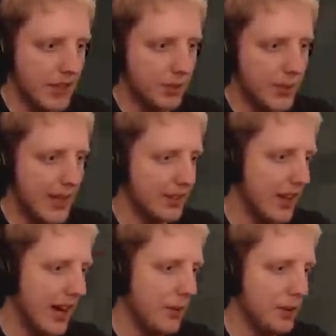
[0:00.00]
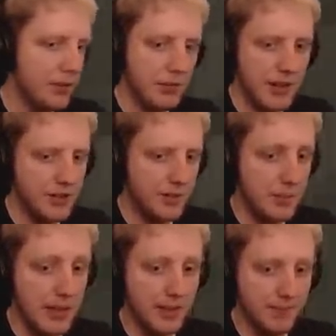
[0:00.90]
Until we get out of the range of
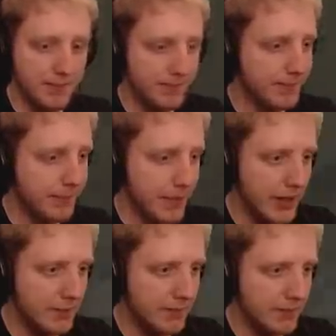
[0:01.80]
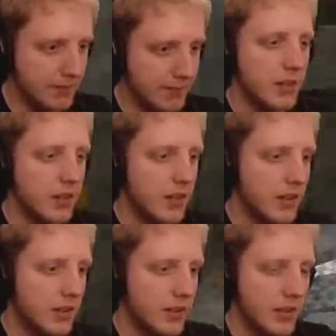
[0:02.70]
the beacon. Alright?
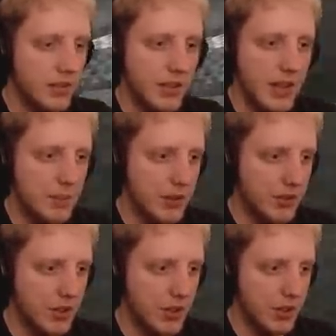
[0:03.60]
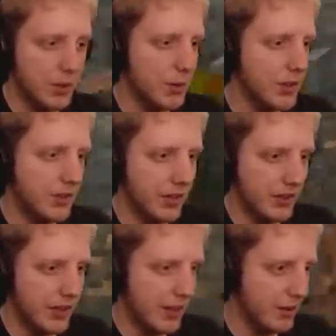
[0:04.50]
You keep this tunnel going until
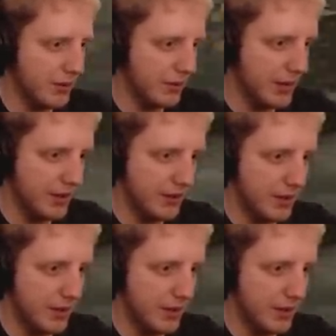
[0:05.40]
you're out of the range